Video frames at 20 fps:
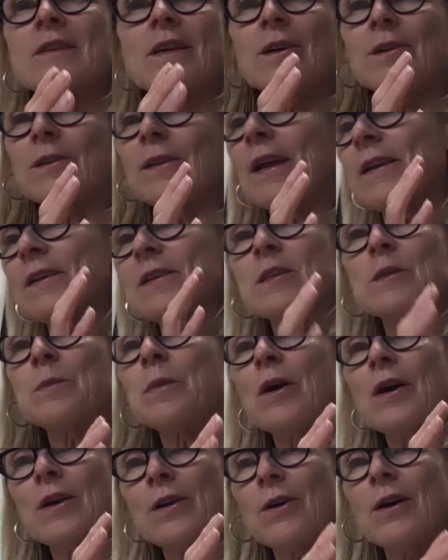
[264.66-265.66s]
are like
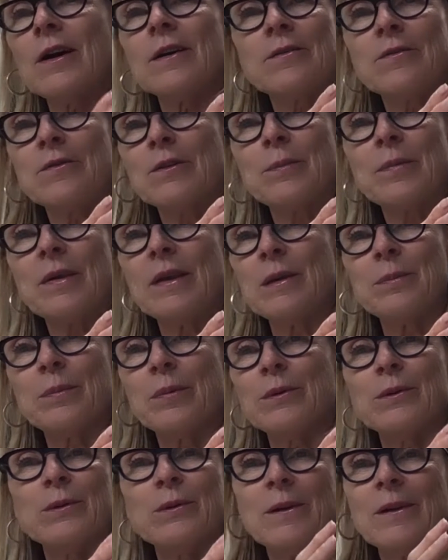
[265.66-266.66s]
spot on for
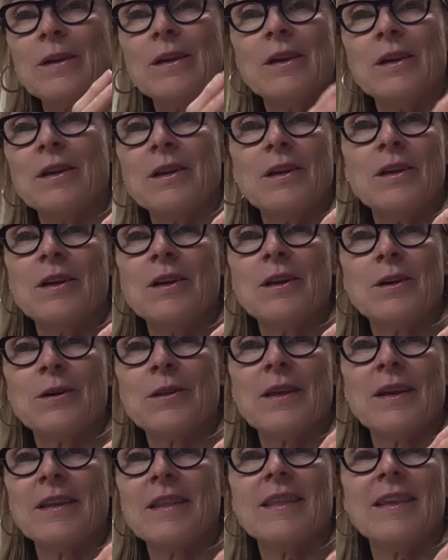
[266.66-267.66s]
people. You know,
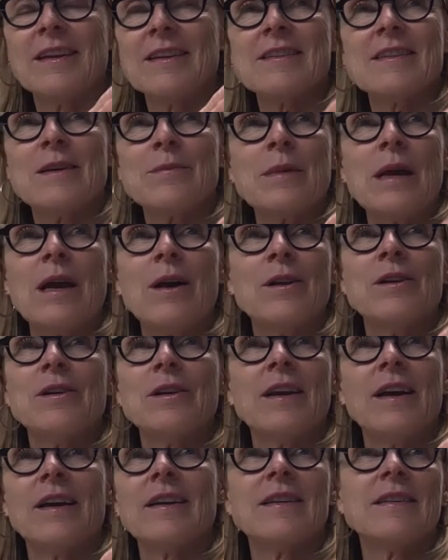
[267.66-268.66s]
they think somehow you
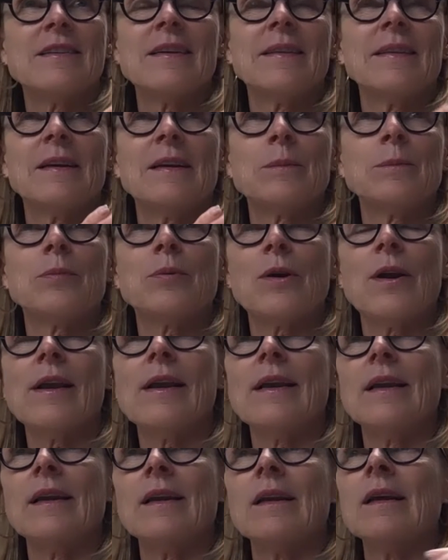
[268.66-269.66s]
got into their
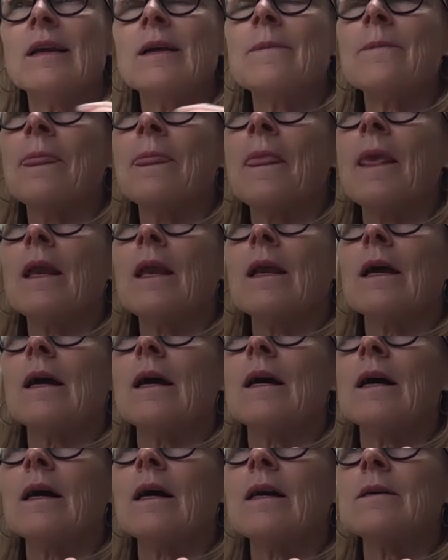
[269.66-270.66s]
brain.
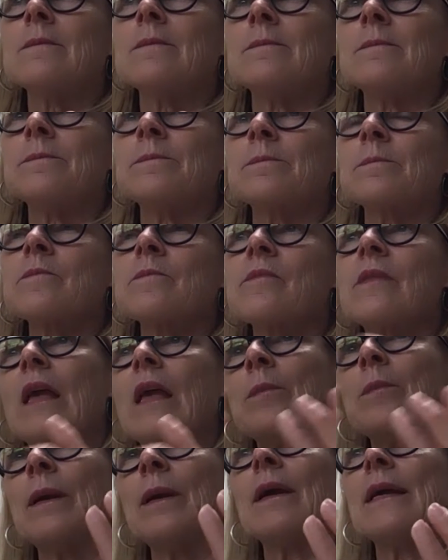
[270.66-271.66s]

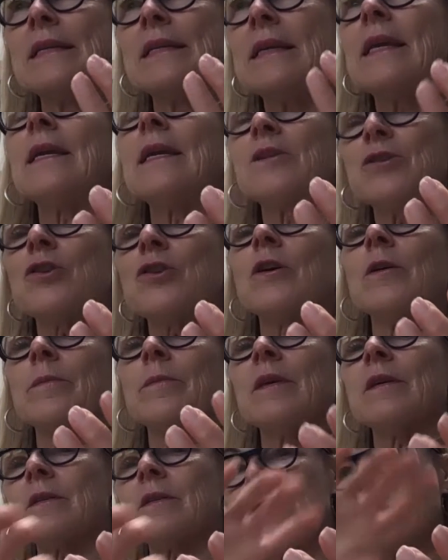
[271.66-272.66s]
But I teach them
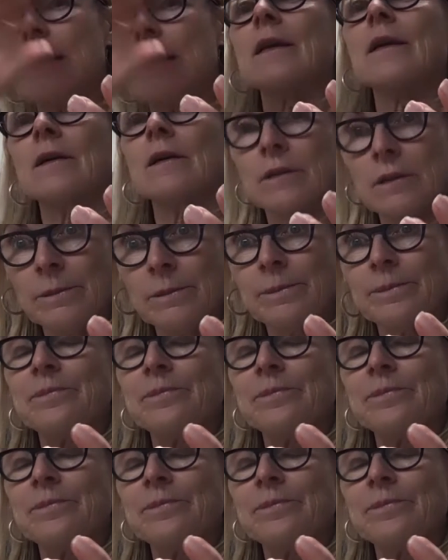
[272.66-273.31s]
the cycle,